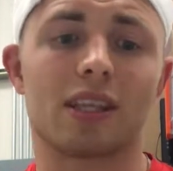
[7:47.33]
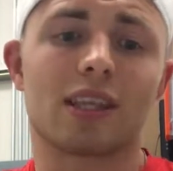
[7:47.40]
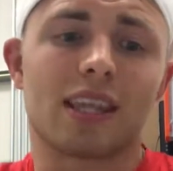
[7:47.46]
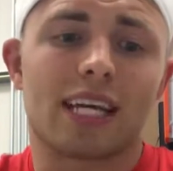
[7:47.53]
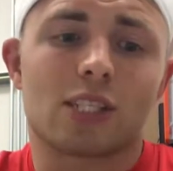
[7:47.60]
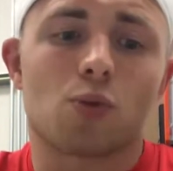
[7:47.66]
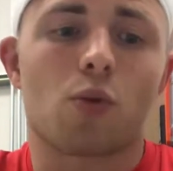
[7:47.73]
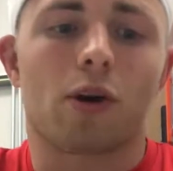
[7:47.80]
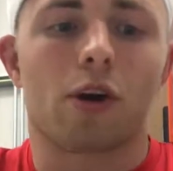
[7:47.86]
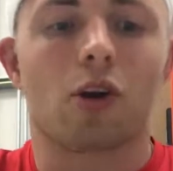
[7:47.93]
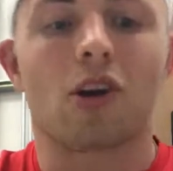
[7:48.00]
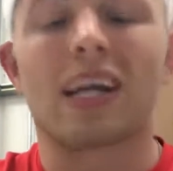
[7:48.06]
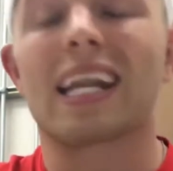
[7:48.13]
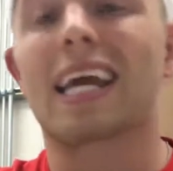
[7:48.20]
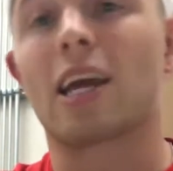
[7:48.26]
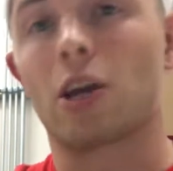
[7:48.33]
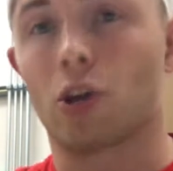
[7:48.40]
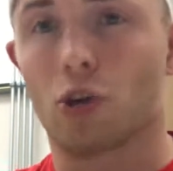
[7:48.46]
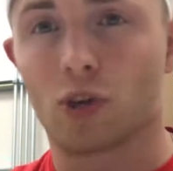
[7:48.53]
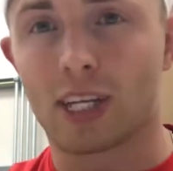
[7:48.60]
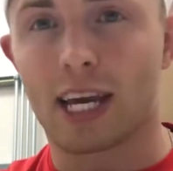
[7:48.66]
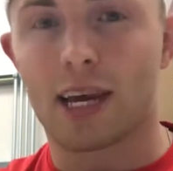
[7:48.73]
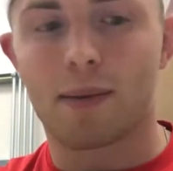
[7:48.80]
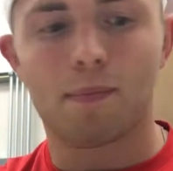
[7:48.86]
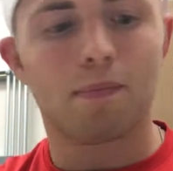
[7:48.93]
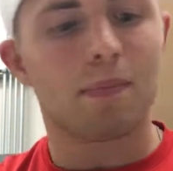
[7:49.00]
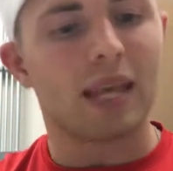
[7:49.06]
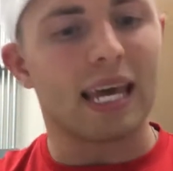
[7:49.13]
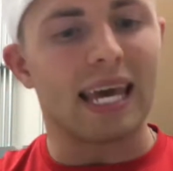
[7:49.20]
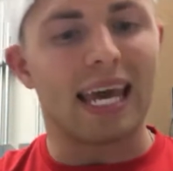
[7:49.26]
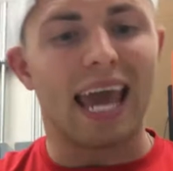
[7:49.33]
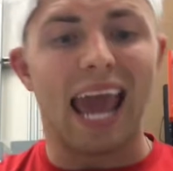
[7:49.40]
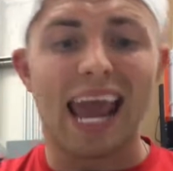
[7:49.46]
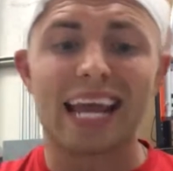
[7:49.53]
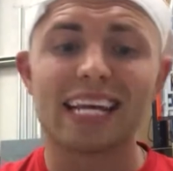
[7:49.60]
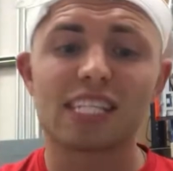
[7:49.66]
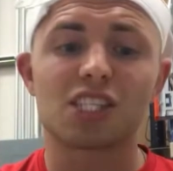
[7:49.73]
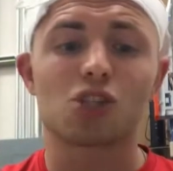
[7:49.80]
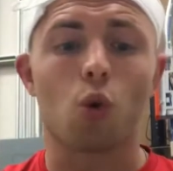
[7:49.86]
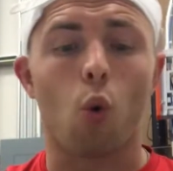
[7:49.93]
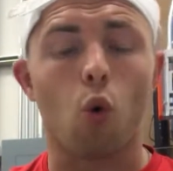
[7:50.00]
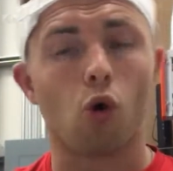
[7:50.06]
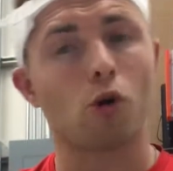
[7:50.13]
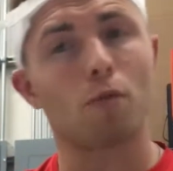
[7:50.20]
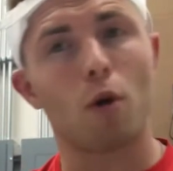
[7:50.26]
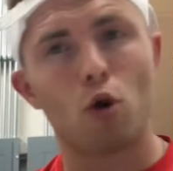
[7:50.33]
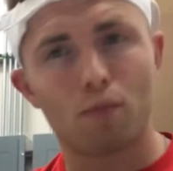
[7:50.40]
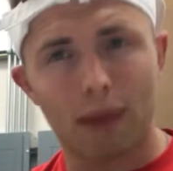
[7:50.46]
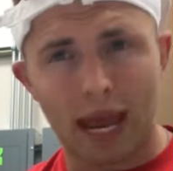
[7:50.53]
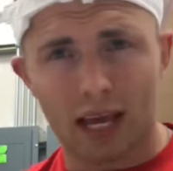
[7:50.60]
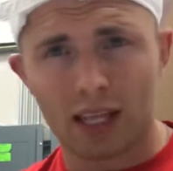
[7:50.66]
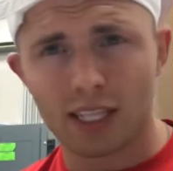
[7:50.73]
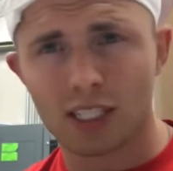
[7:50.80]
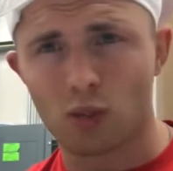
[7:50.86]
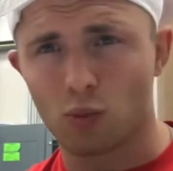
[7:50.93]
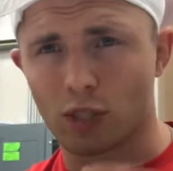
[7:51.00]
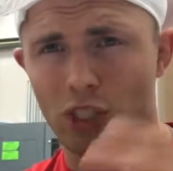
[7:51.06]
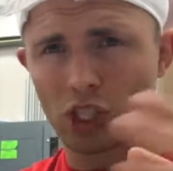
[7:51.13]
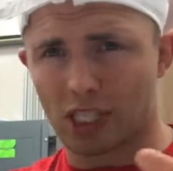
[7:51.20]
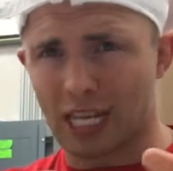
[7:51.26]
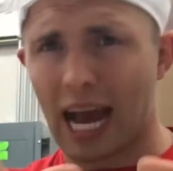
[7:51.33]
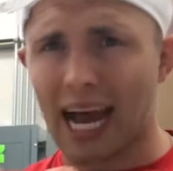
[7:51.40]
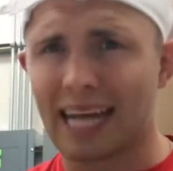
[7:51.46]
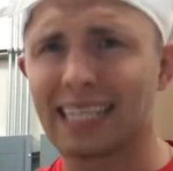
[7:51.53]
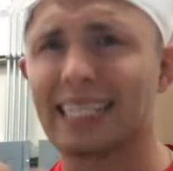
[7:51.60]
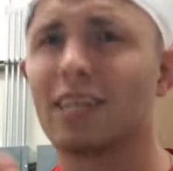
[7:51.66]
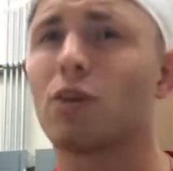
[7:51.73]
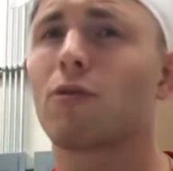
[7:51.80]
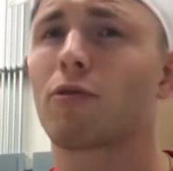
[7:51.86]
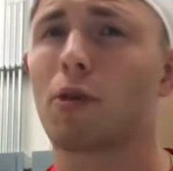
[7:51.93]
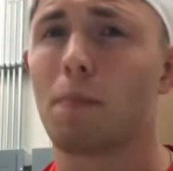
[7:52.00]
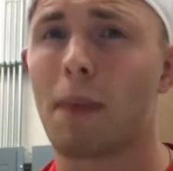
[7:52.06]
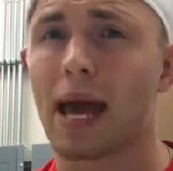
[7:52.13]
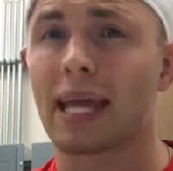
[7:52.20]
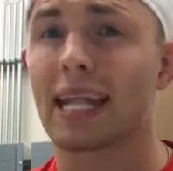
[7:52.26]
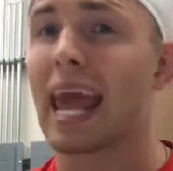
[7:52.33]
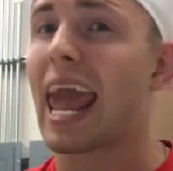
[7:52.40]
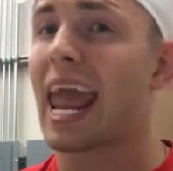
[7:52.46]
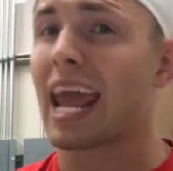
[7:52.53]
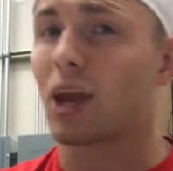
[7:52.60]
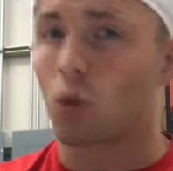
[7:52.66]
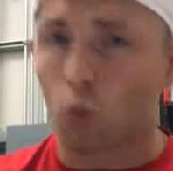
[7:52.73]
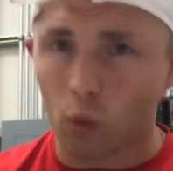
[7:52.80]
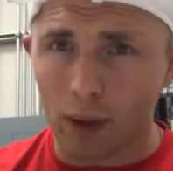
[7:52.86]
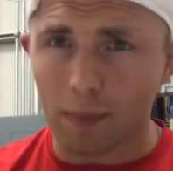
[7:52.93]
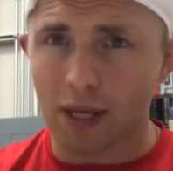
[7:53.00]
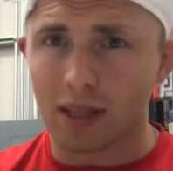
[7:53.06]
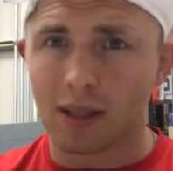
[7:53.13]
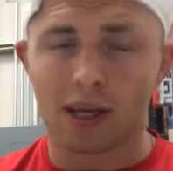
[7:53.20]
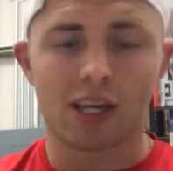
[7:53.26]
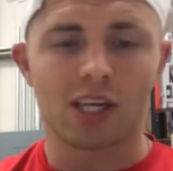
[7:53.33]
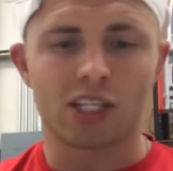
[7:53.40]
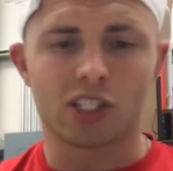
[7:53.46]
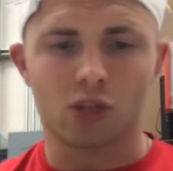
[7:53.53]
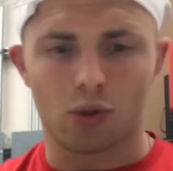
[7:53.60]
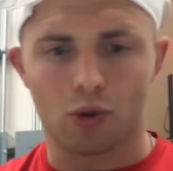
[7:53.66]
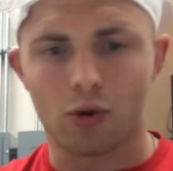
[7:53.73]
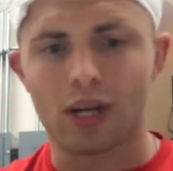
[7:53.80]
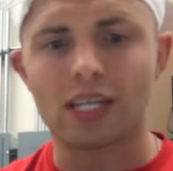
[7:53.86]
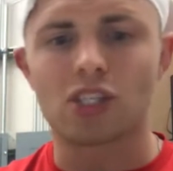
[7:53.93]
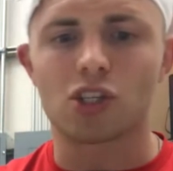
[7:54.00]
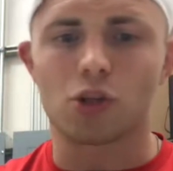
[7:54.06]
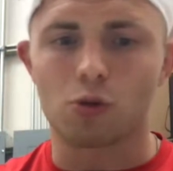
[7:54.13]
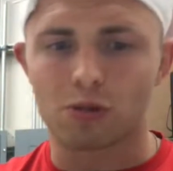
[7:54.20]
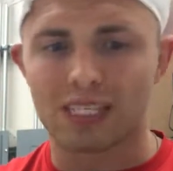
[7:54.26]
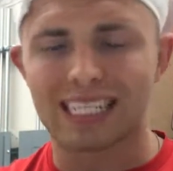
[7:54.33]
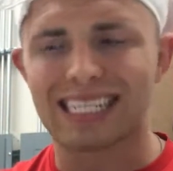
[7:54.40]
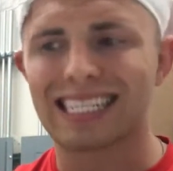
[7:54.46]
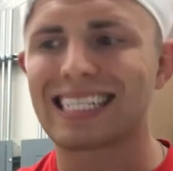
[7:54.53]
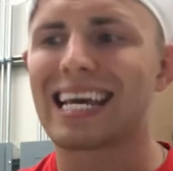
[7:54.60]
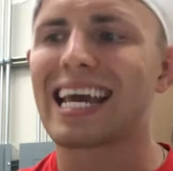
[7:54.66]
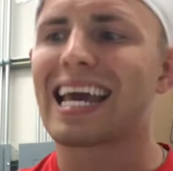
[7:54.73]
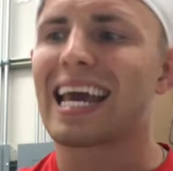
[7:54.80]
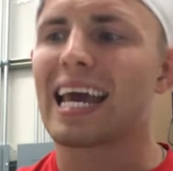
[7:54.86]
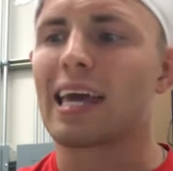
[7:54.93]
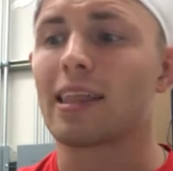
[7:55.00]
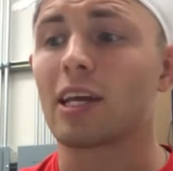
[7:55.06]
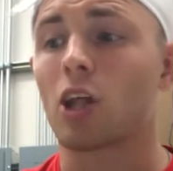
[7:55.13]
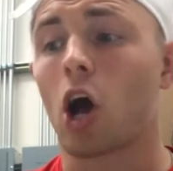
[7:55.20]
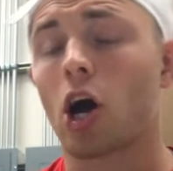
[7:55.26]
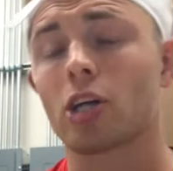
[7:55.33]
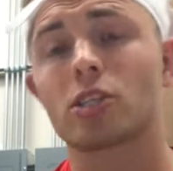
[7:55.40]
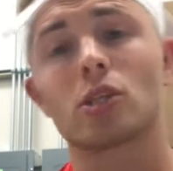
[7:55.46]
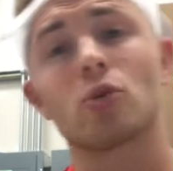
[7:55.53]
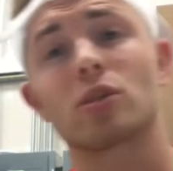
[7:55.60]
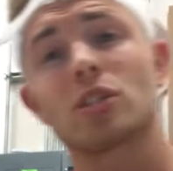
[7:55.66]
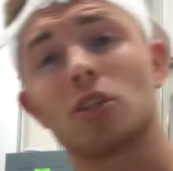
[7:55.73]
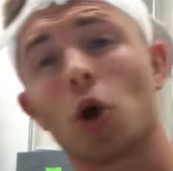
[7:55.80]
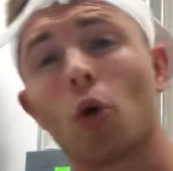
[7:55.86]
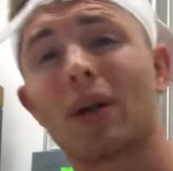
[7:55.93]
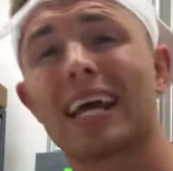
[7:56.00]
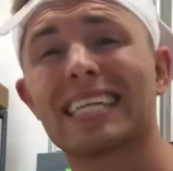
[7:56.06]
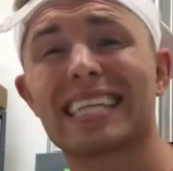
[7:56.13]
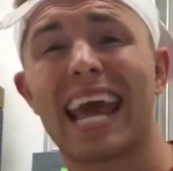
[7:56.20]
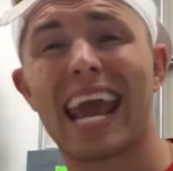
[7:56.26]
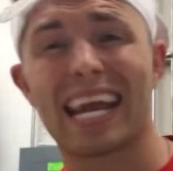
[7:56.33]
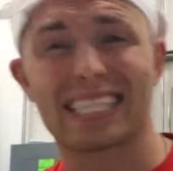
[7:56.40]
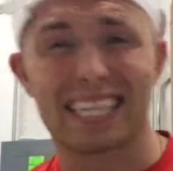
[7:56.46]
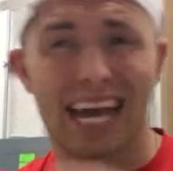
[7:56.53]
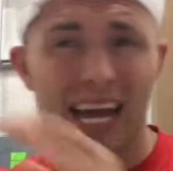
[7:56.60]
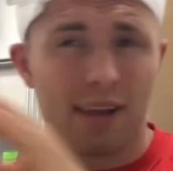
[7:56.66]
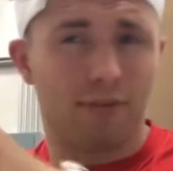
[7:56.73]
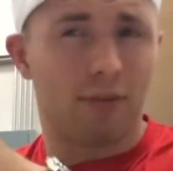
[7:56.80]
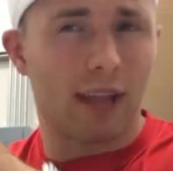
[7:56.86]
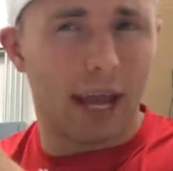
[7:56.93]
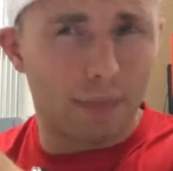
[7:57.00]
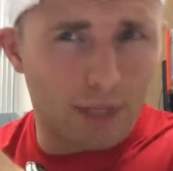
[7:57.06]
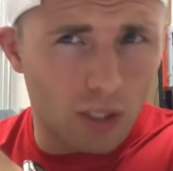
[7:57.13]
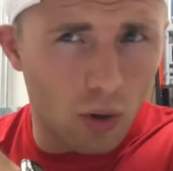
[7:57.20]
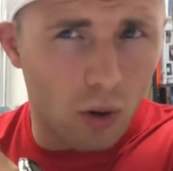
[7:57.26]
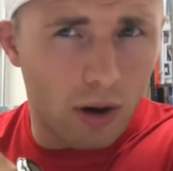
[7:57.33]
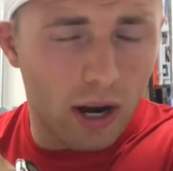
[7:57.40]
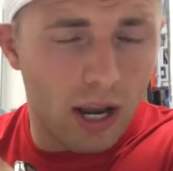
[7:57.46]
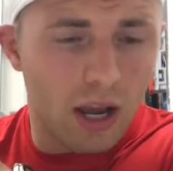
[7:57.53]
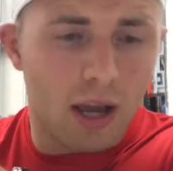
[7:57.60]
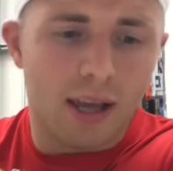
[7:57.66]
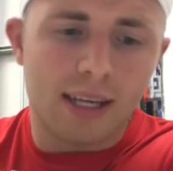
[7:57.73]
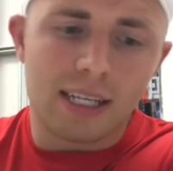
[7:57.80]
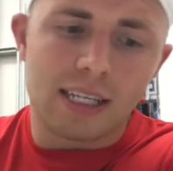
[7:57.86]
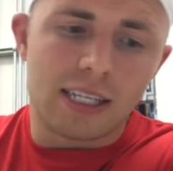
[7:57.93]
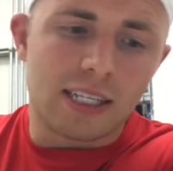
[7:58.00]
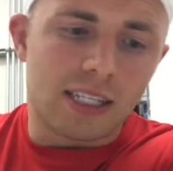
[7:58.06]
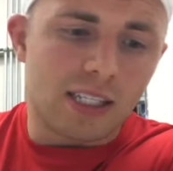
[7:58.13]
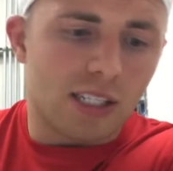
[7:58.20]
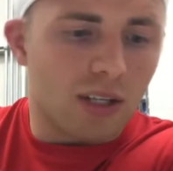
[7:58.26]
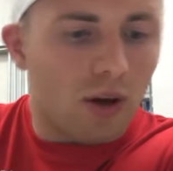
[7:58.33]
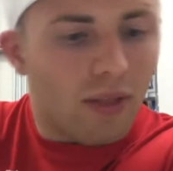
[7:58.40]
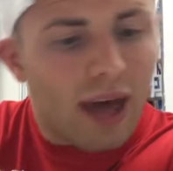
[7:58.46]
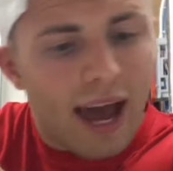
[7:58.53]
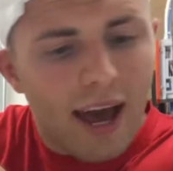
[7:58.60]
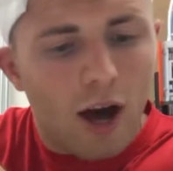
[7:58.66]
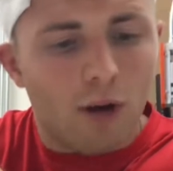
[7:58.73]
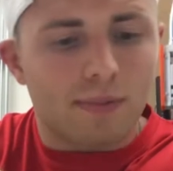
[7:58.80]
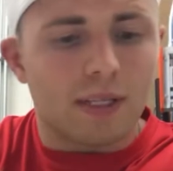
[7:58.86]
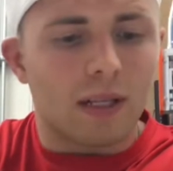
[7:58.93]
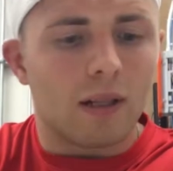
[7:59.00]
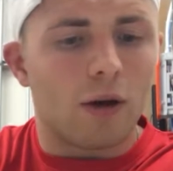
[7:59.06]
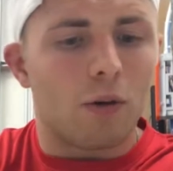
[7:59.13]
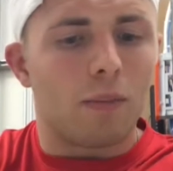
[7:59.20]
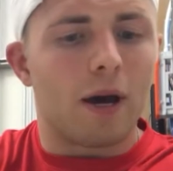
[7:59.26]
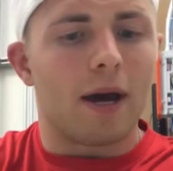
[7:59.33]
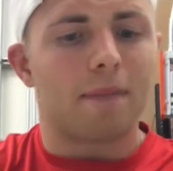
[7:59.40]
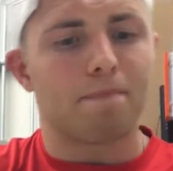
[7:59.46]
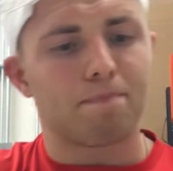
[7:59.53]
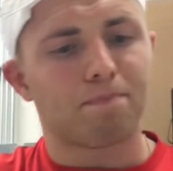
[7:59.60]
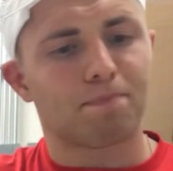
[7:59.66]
That's where you're gonna get your DIM. It aids hormone balance, which is ideal for men and women. So there is uses. And then also it's known as an anti-inflammatory, so that helps a little bit.